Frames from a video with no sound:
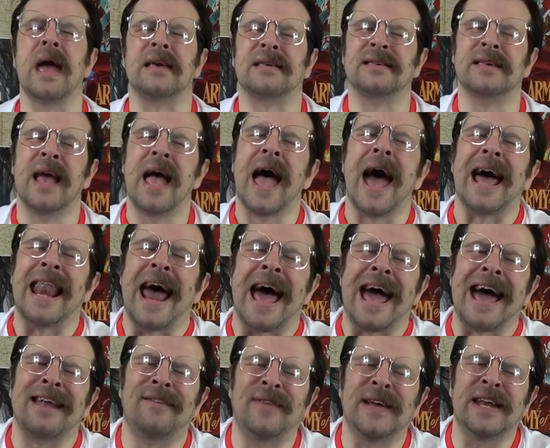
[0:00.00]
Yes, and I
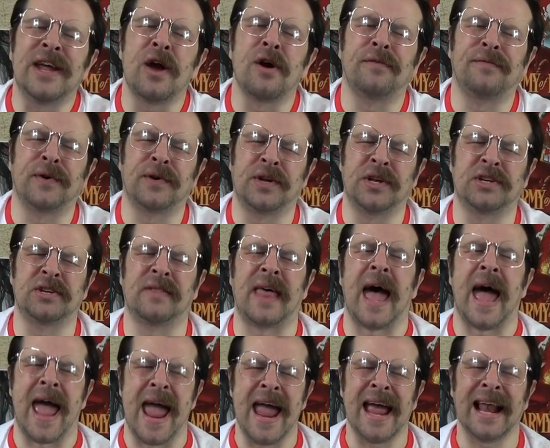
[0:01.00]
had video footage of
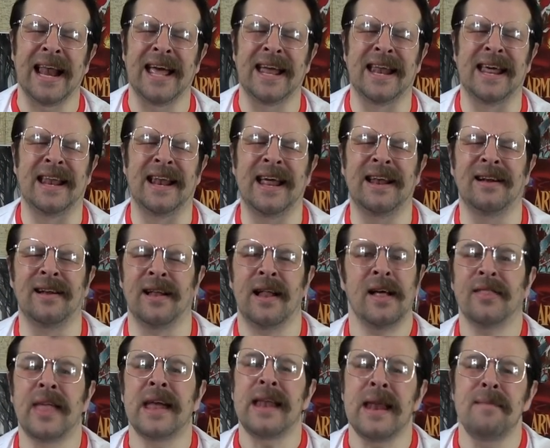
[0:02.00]
that alien in Lidl.
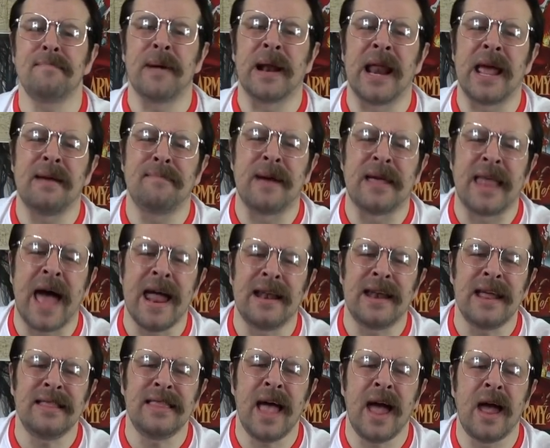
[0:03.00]
They didn't believe me then,
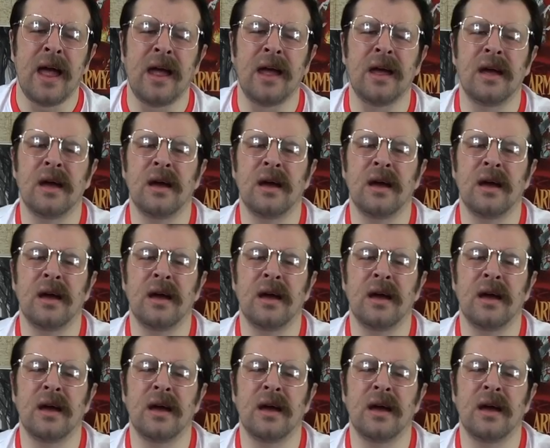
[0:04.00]
did they?